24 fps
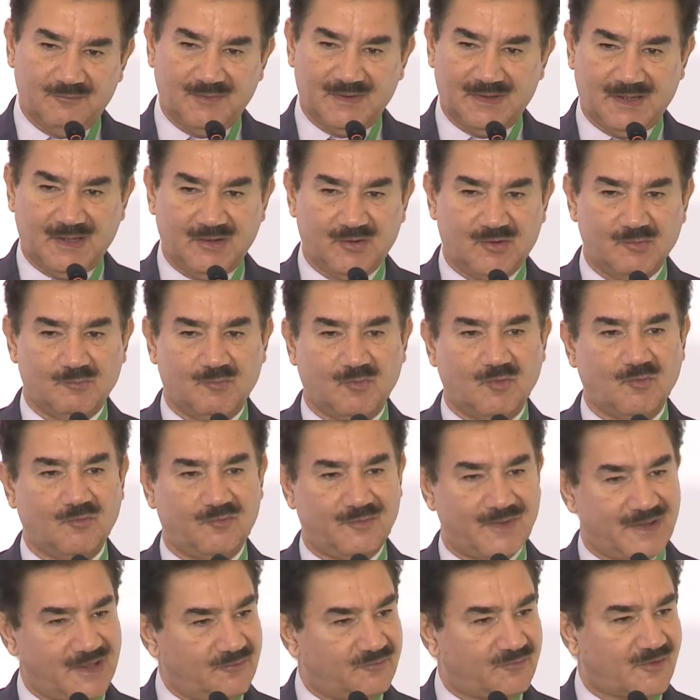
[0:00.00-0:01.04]
We need to move
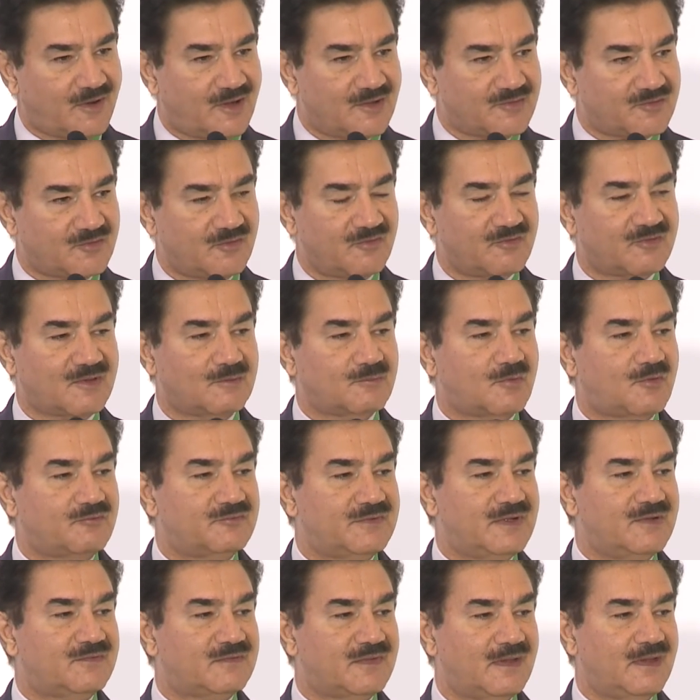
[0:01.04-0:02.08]
very fast on some
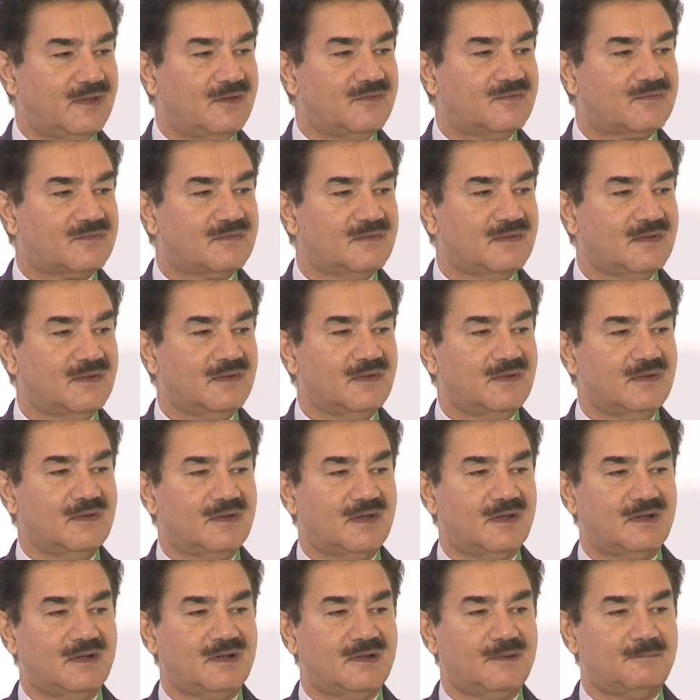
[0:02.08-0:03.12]
of these things,
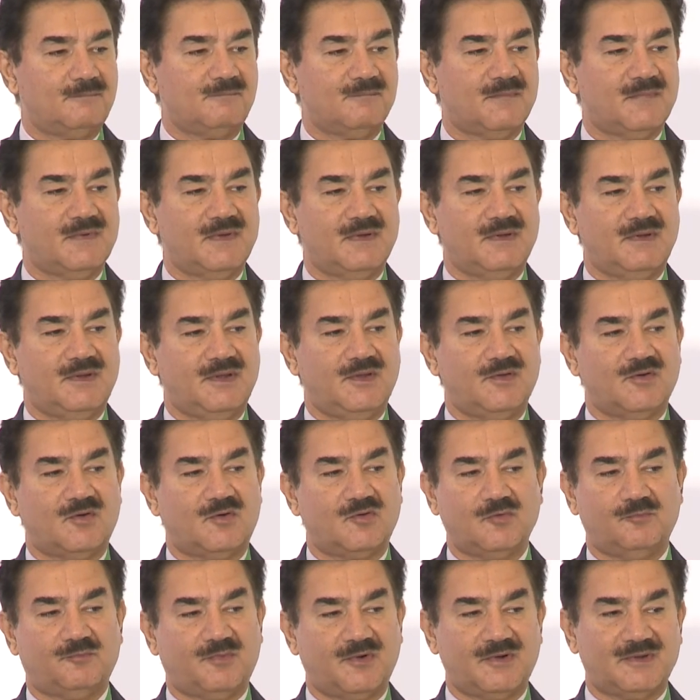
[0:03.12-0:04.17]

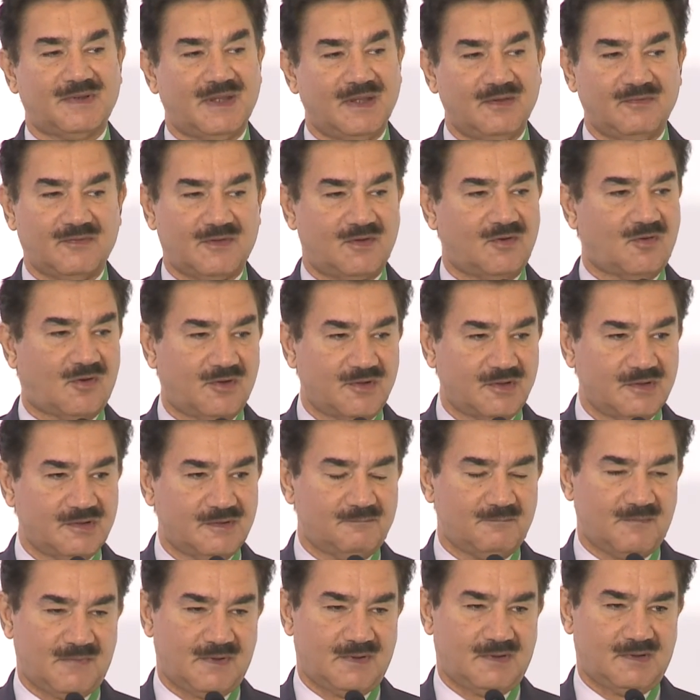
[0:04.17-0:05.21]
to put things in order
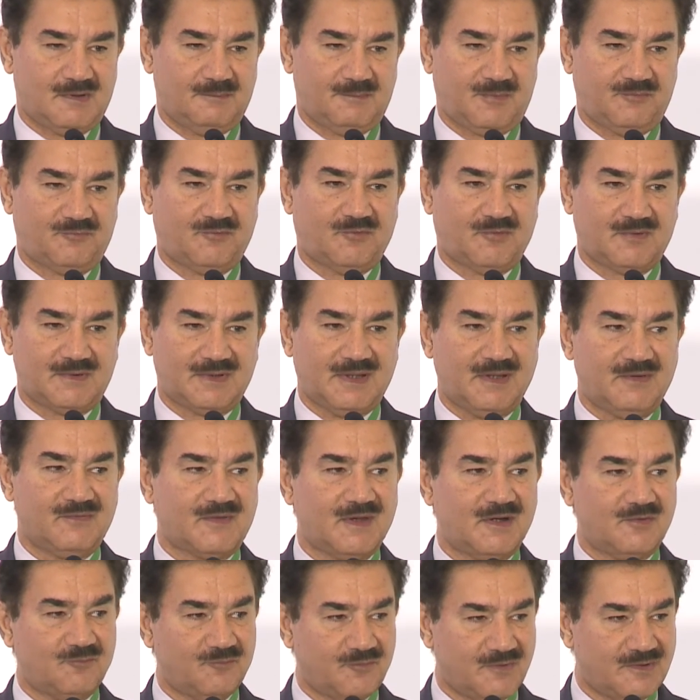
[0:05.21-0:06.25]
before things
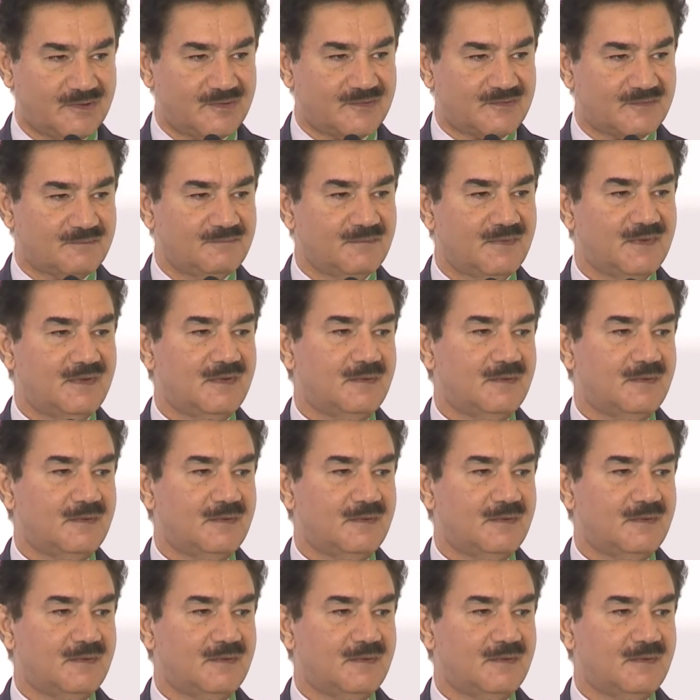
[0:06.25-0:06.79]
get worse.